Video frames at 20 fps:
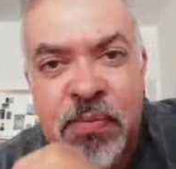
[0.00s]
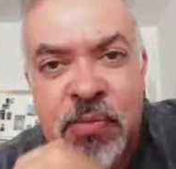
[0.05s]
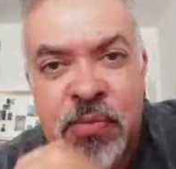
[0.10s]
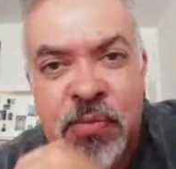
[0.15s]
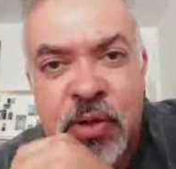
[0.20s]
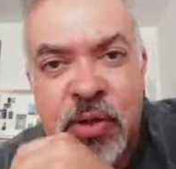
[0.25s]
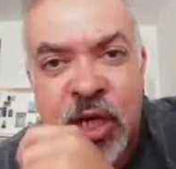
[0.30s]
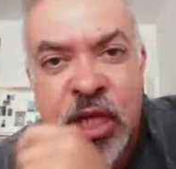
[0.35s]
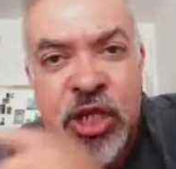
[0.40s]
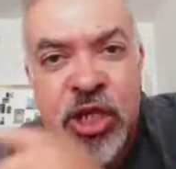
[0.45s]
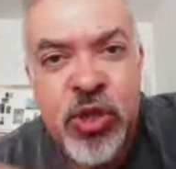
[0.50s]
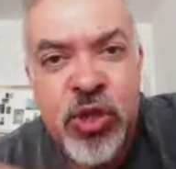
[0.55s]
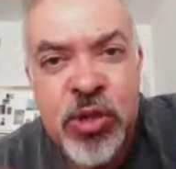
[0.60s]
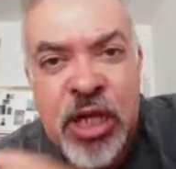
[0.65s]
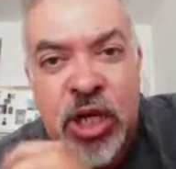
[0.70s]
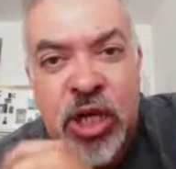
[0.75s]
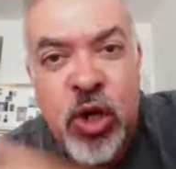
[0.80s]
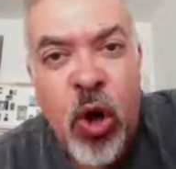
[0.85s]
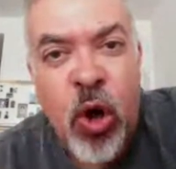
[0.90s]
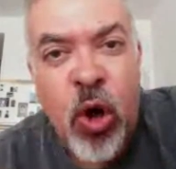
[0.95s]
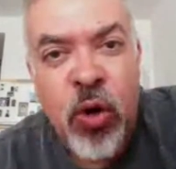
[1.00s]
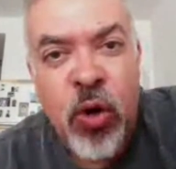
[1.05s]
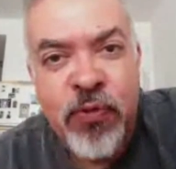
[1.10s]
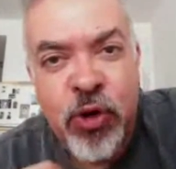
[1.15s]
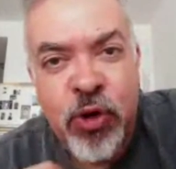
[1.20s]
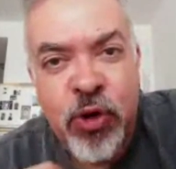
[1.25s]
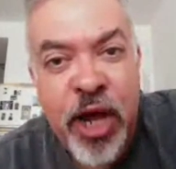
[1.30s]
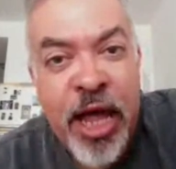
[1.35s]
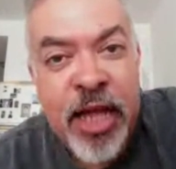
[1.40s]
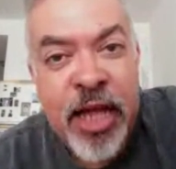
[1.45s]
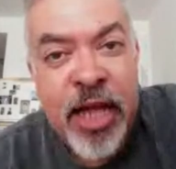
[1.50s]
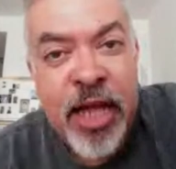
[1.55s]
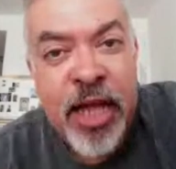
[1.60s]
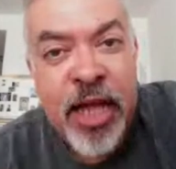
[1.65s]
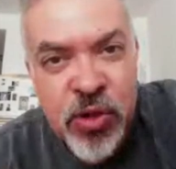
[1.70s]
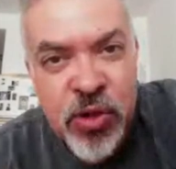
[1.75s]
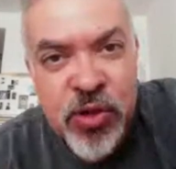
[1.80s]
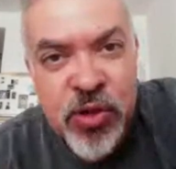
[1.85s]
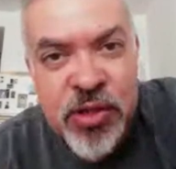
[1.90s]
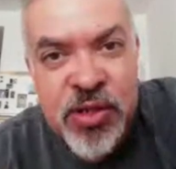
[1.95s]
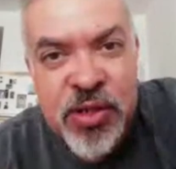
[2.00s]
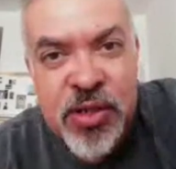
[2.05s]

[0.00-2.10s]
issued a call for editors